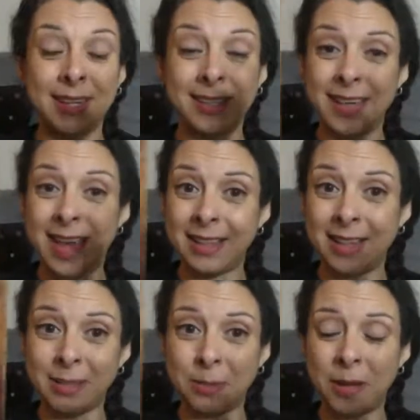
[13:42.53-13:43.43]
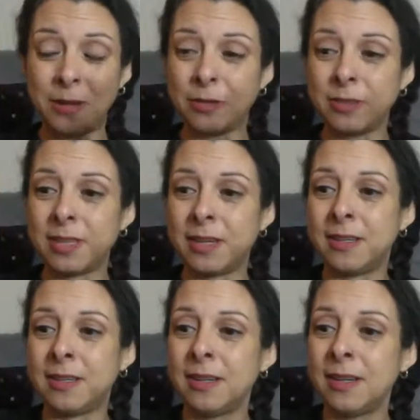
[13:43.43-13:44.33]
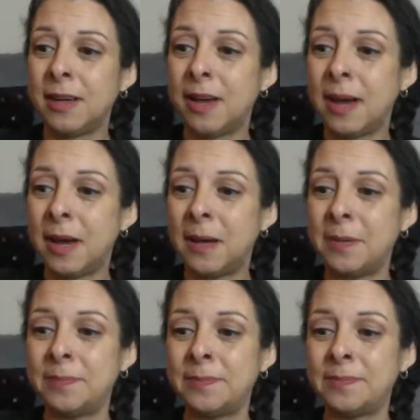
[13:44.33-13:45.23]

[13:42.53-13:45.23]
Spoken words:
Yeah, lots of pentacles here. Um